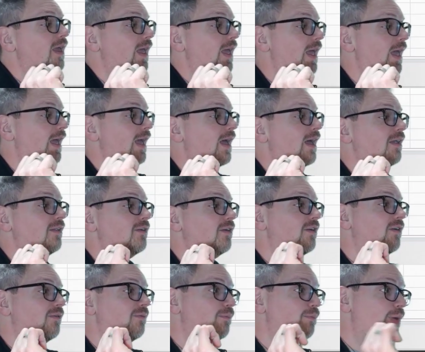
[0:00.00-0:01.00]
and
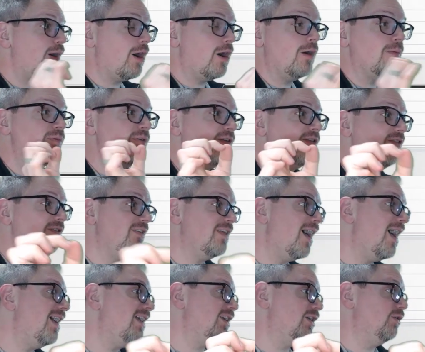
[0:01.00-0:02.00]
Barb does
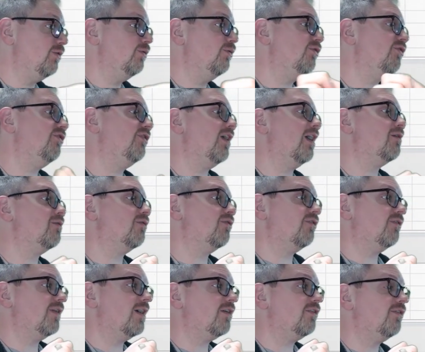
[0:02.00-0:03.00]
not use standards
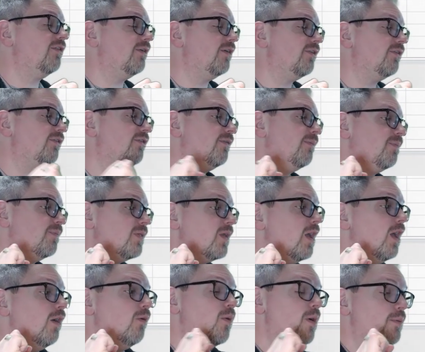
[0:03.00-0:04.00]
of excellence.
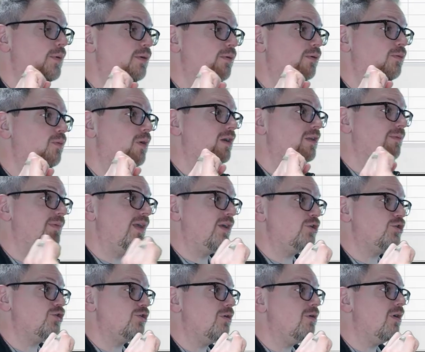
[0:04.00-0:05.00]
What we would want to make
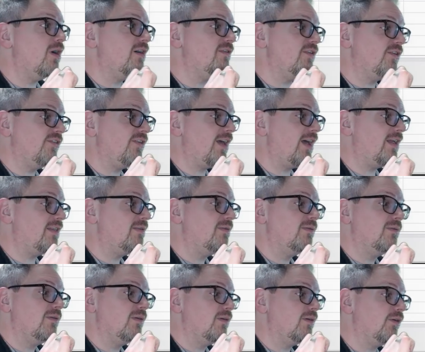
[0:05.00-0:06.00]
sure of is that,
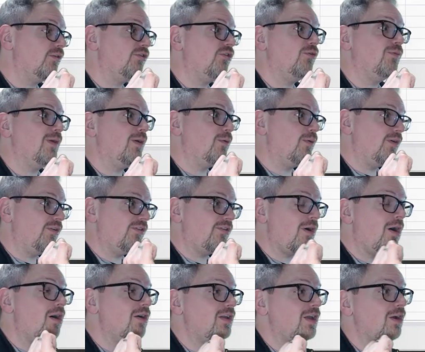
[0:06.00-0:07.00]
assuming we
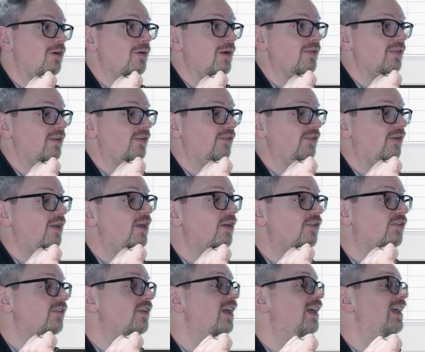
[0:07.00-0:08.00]
saw it here on this
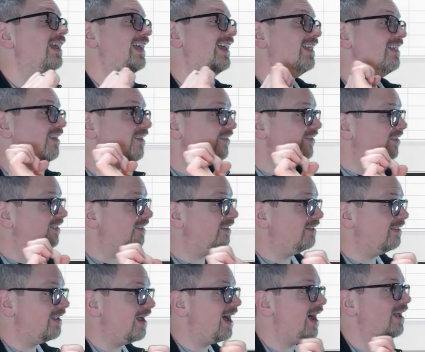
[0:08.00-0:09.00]
list, it is
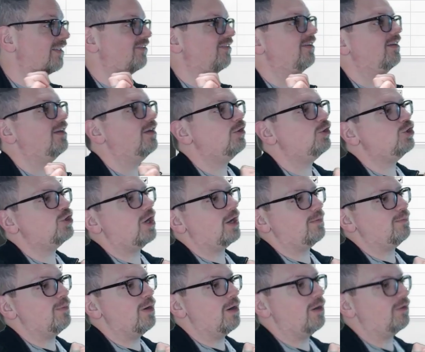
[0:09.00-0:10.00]
not
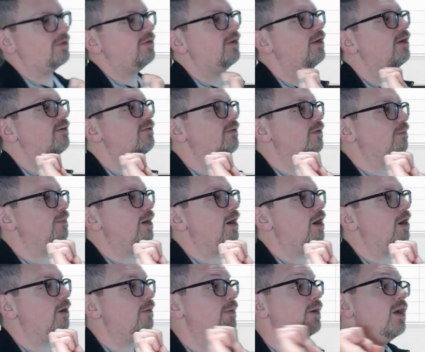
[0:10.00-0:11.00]
checkmarked for
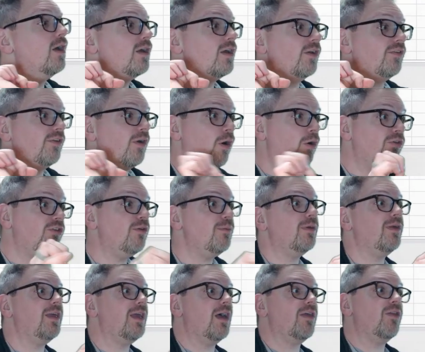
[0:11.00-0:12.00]
Barb. Because
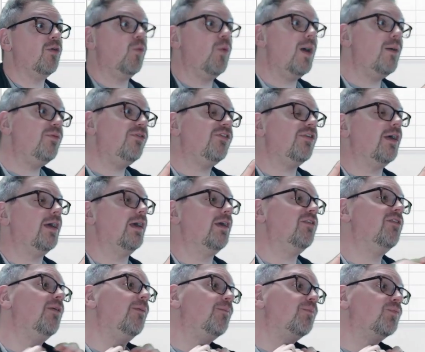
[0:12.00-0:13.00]
ultimately on the
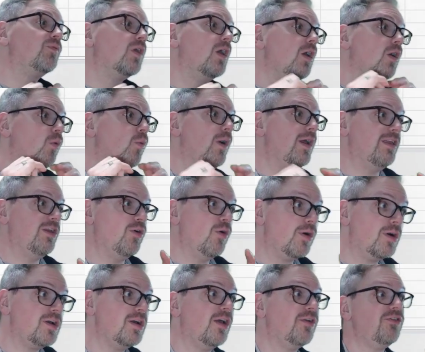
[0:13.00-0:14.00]
website, when
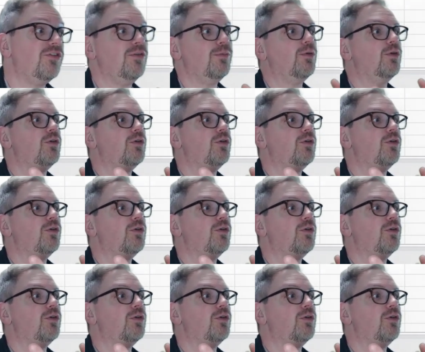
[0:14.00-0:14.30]
your customer